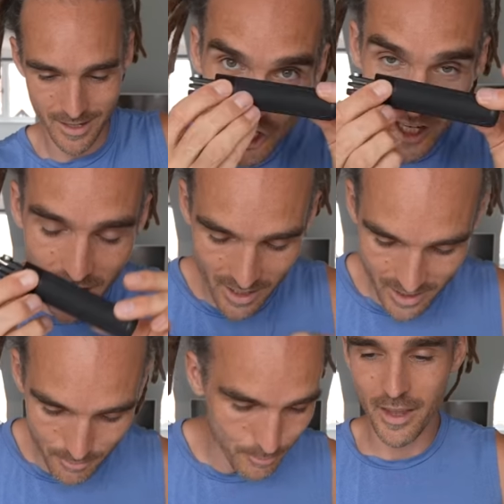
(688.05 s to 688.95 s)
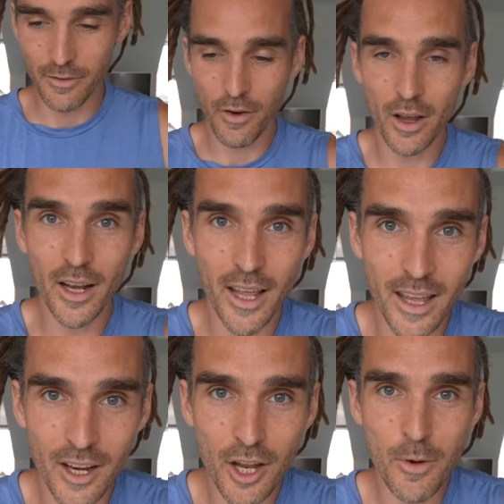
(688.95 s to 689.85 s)
Genius. But then finally,
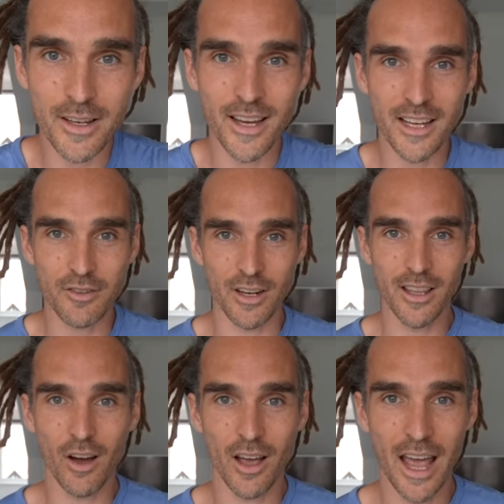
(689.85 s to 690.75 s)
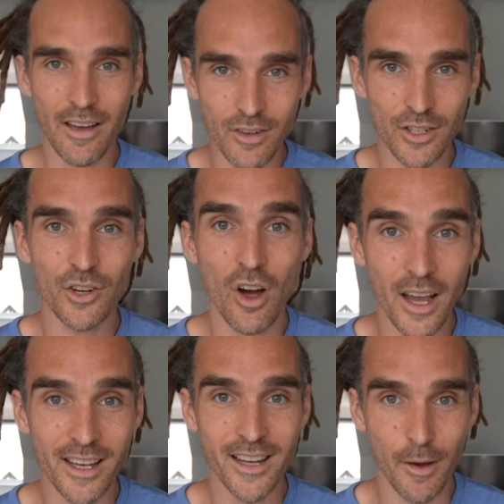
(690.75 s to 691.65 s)
a new accessory that I haven't
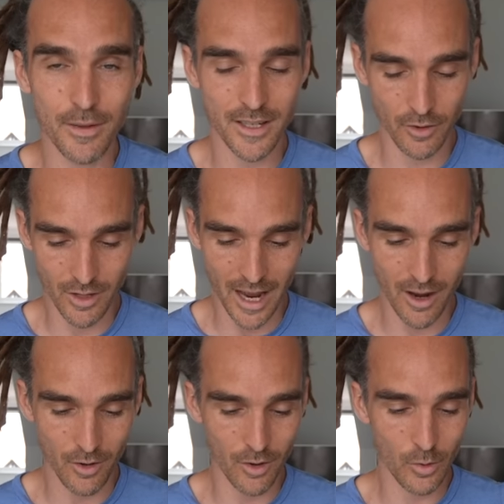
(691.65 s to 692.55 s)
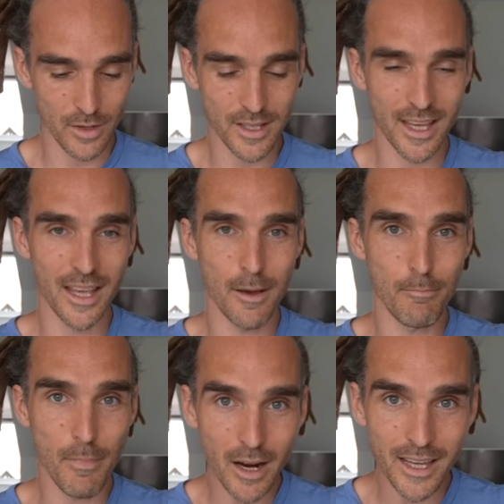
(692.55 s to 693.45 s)
tried up until now was the
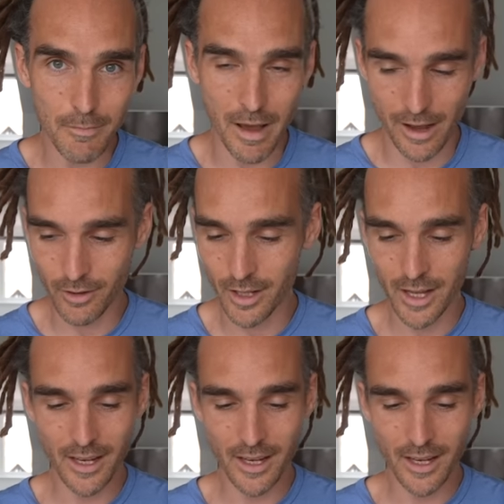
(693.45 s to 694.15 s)
monkey mount.